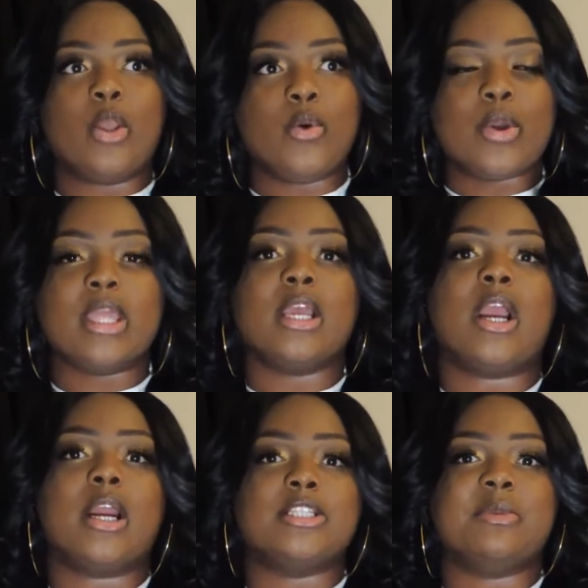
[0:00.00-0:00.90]
and who can
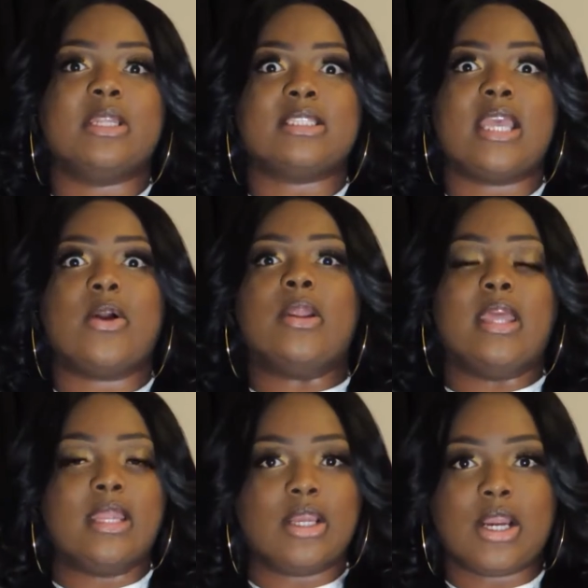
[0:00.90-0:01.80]
encourage me to stay
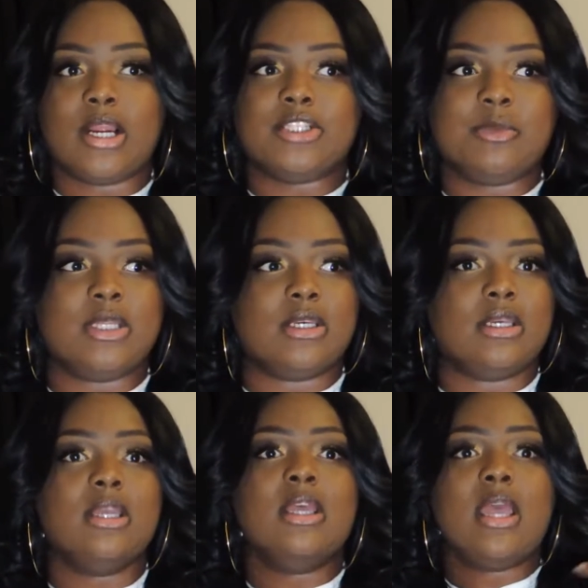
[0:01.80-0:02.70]
on it, and encourage me
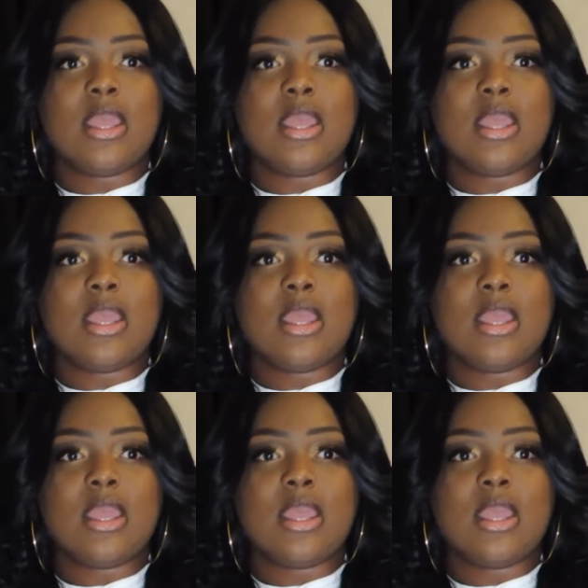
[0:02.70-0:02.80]
to,